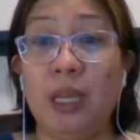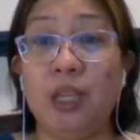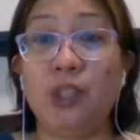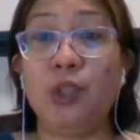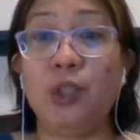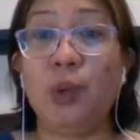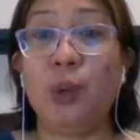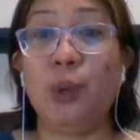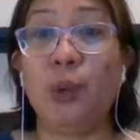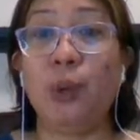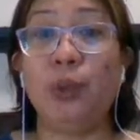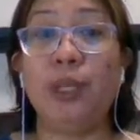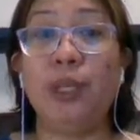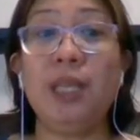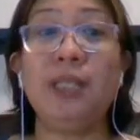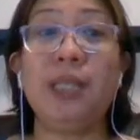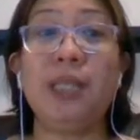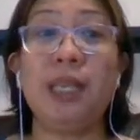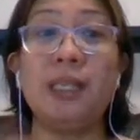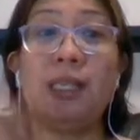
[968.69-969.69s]
So
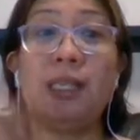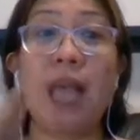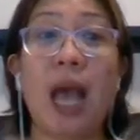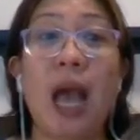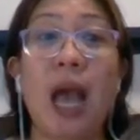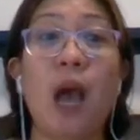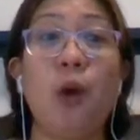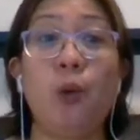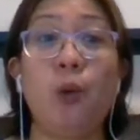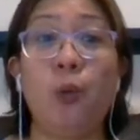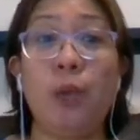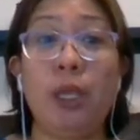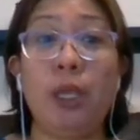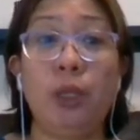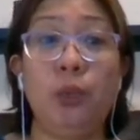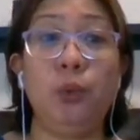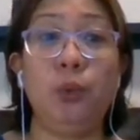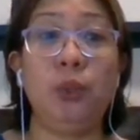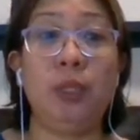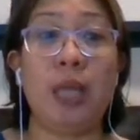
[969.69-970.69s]
this is how we
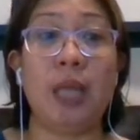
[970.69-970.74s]
do